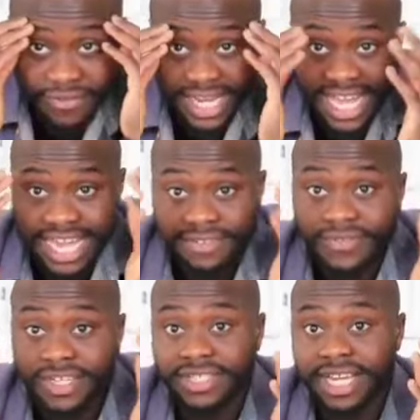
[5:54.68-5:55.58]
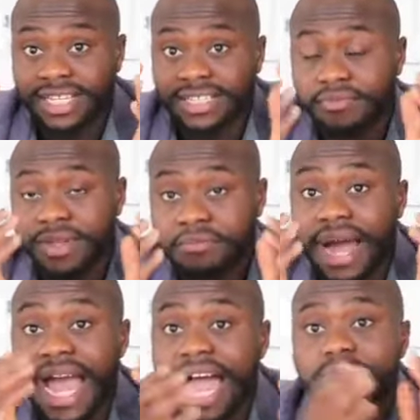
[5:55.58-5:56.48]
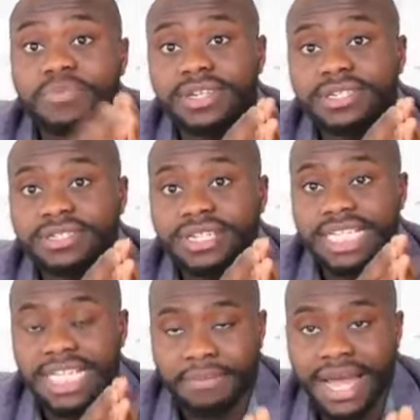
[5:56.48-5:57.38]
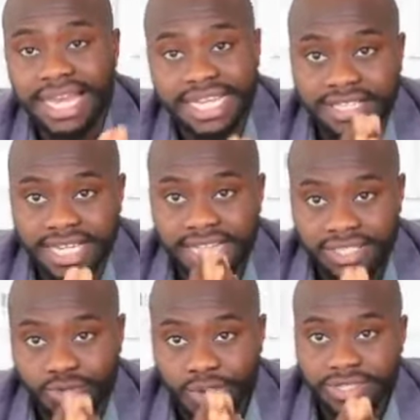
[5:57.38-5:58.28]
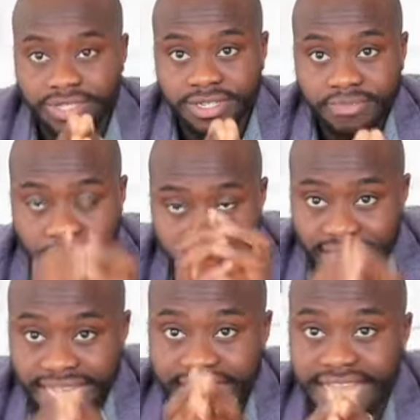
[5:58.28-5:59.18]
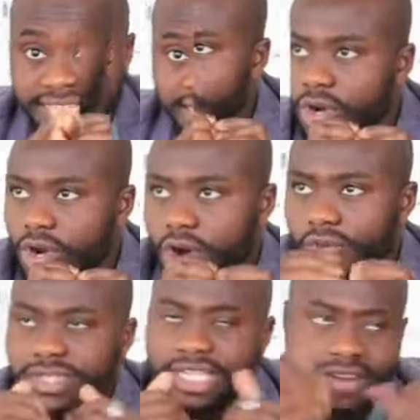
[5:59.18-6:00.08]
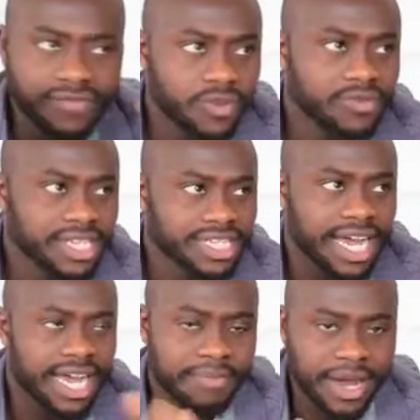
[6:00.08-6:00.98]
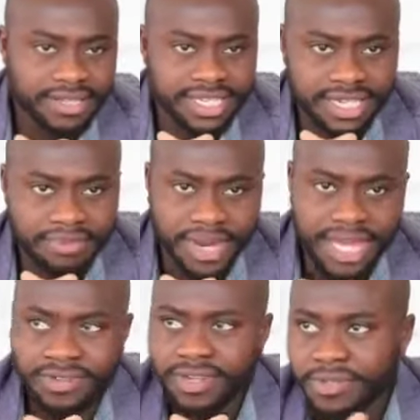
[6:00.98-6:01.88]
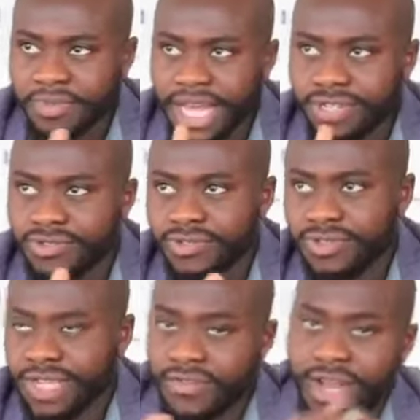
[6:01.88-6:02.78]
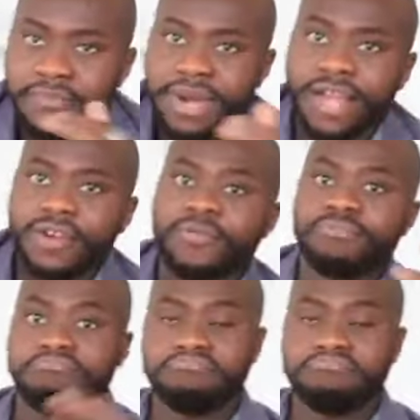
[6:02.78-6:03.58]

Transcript: already had a vision that something might happen that might lead to that situation, but I'm gonna get into that. Obviously I've told this guy about the black trousers, black shoes, I've come back home,